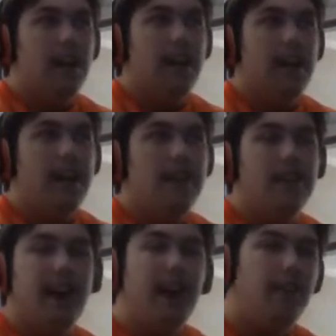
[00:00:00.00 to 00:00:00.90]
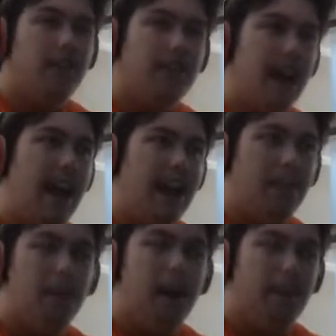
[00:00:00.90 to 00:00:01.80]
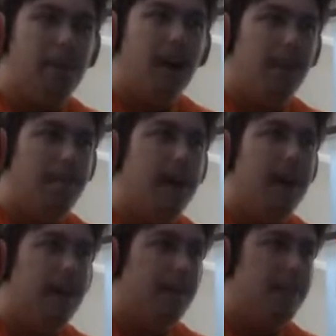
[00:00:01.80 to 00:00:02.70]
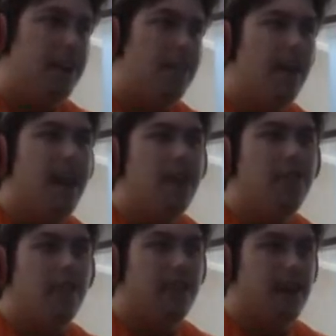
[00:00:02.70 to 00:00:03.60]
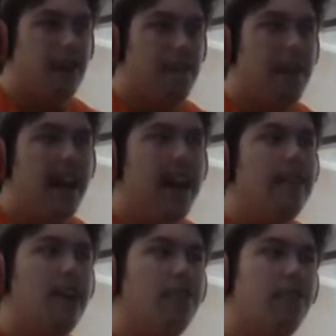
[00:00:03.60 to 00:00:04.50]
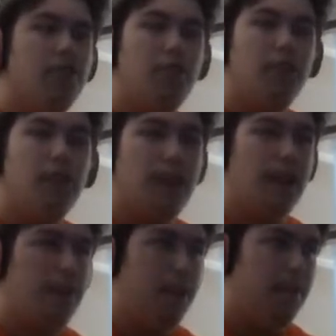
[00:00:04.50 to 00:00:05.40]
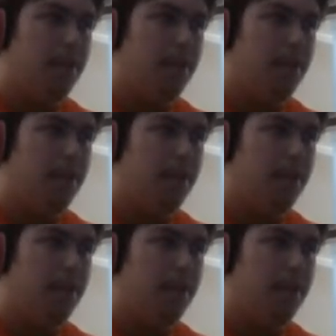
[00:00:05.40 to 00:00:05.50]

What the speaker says: It's not just adding modifiers. That's not just, pay attention to the number